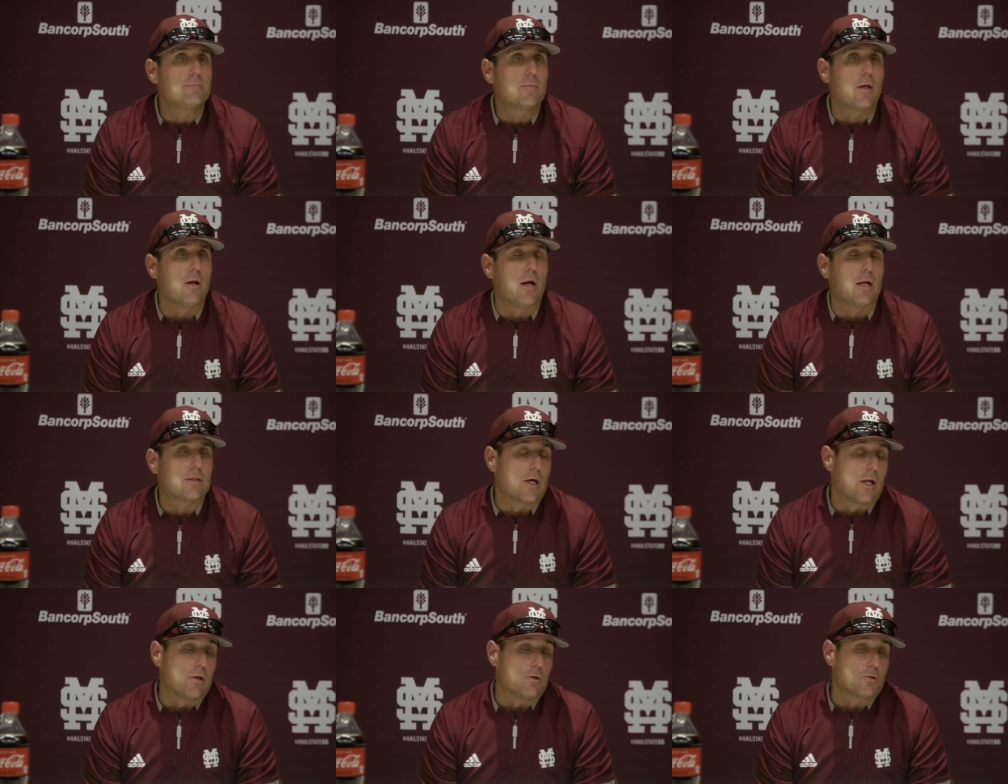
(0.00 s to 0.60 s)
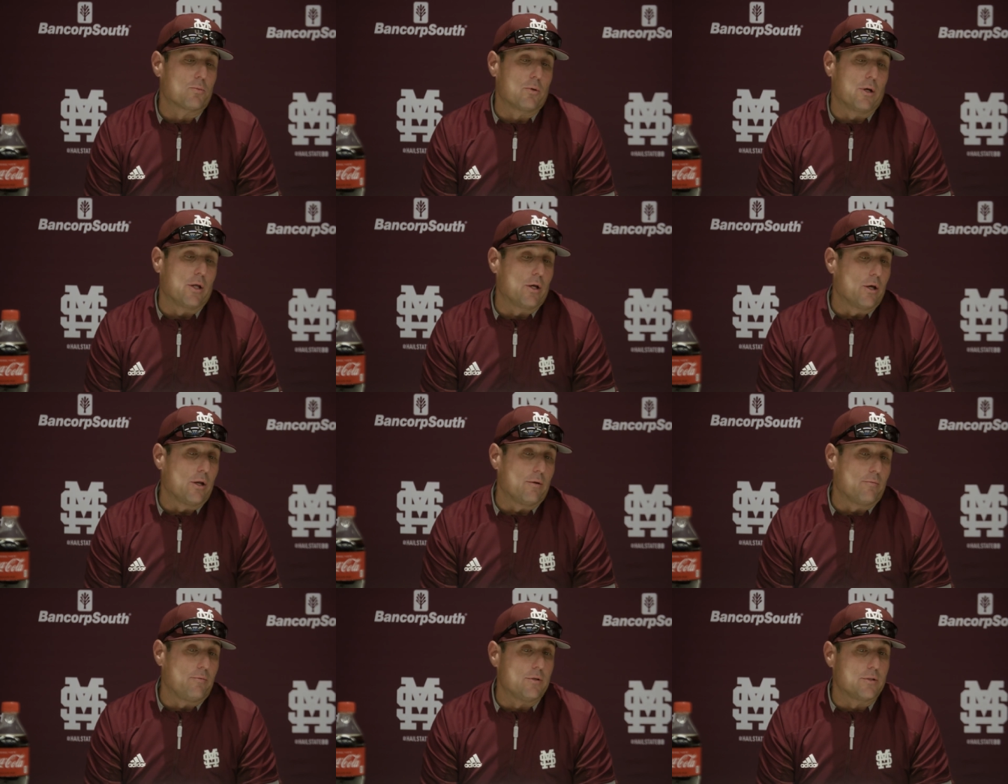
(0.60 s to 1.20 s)
You know, I thought he was pretty
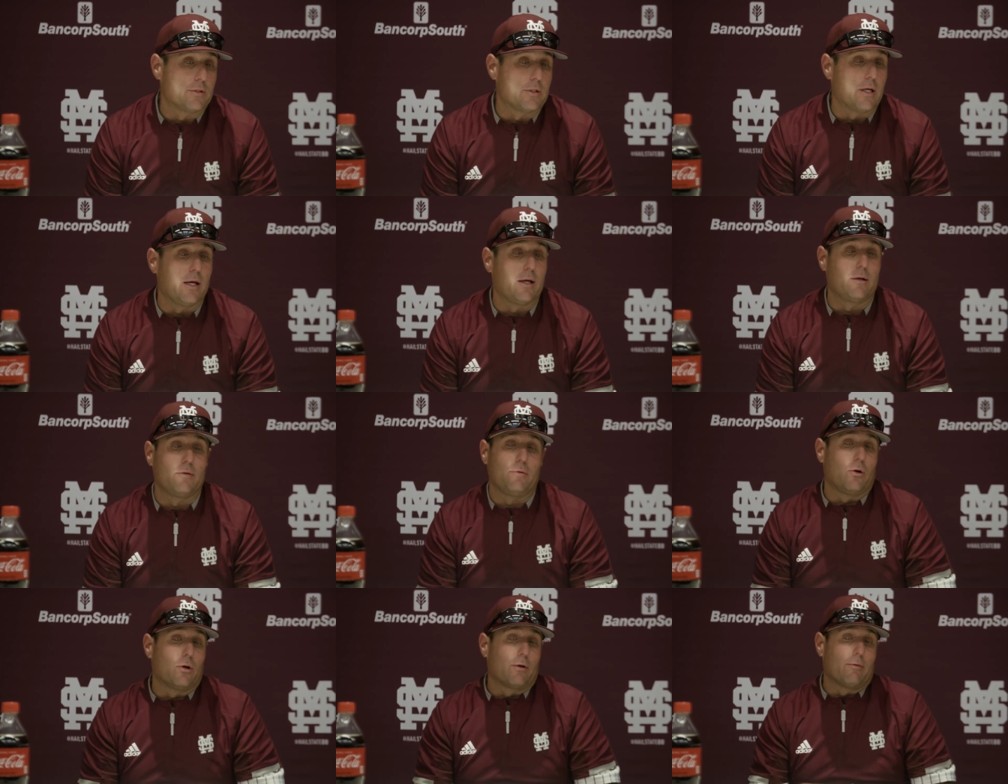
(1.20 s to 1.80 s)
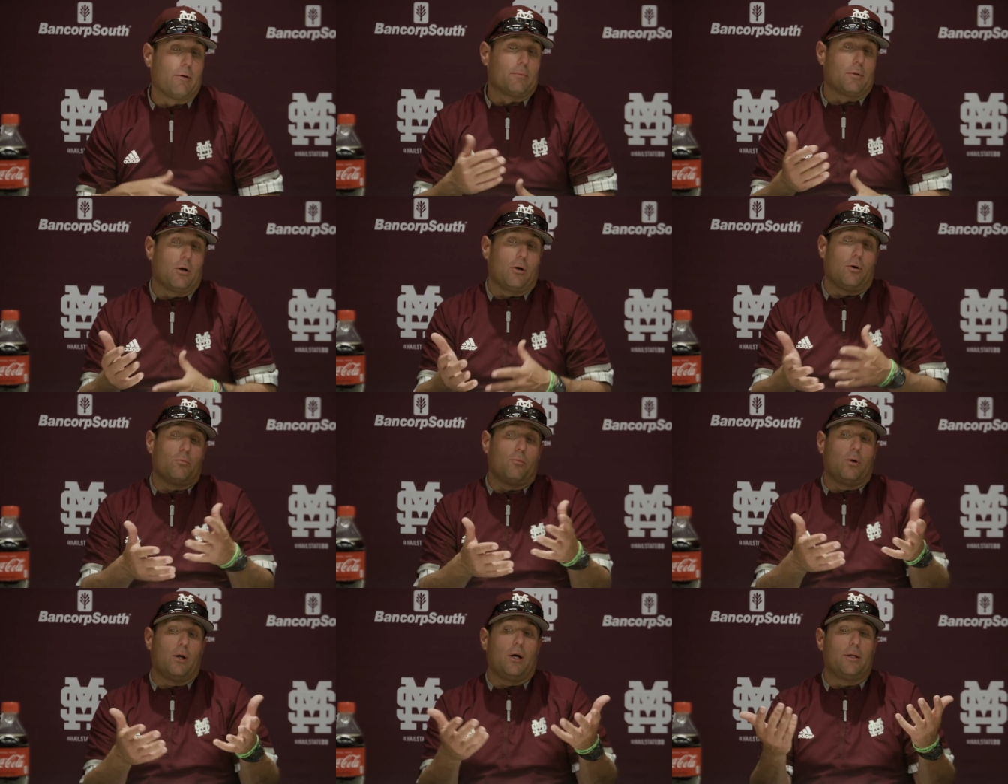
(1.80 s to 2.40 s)
good. If you stay, you don't give up the
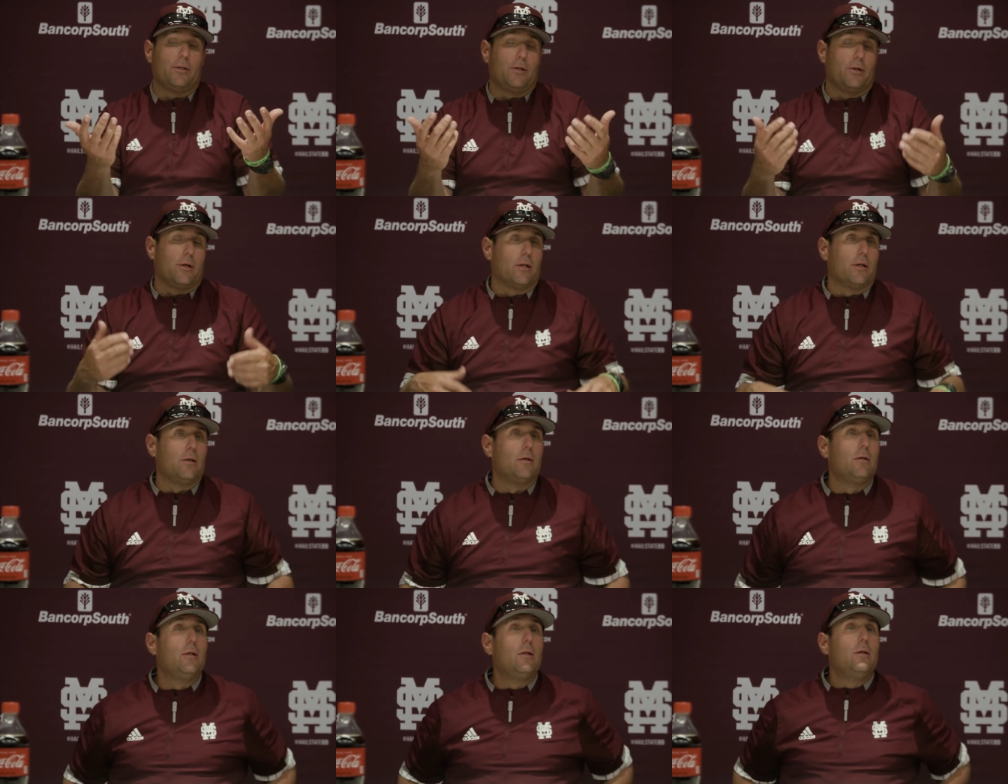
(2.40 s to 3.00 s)
home run, you're in a